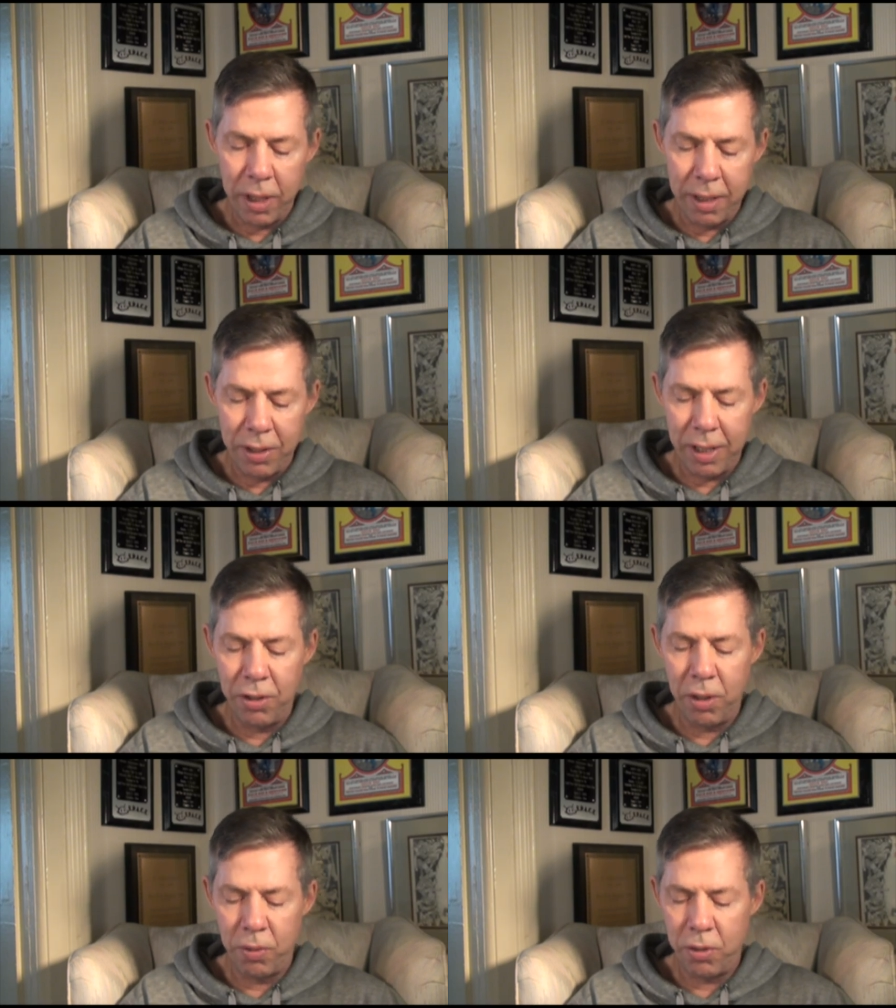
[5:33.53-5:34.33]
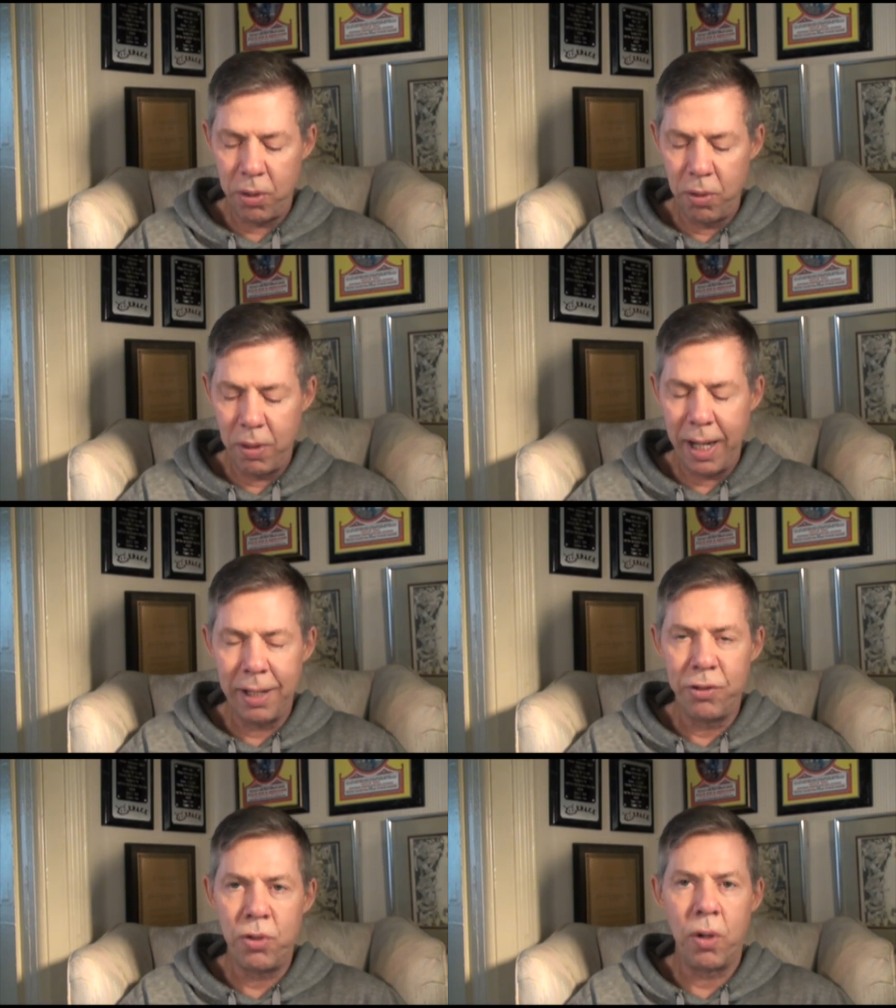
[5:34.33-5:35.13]
continue to
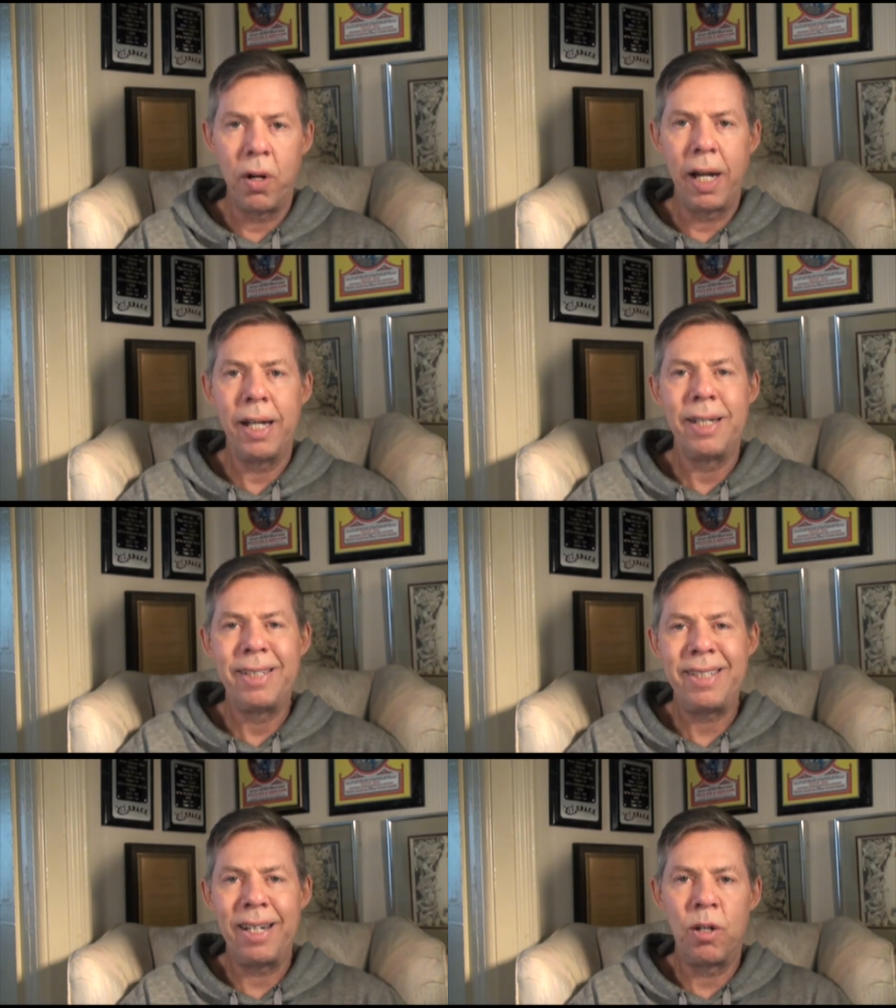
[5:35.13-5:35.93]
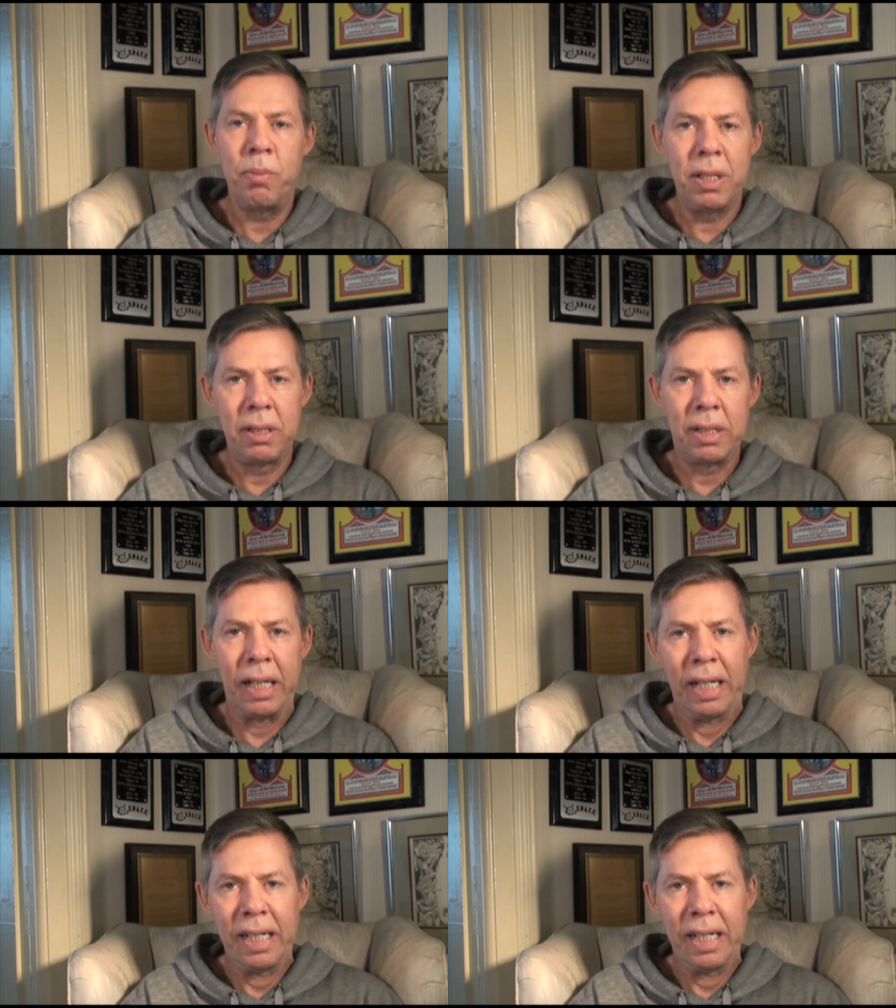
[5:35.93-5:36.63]
enjoy Cerebus.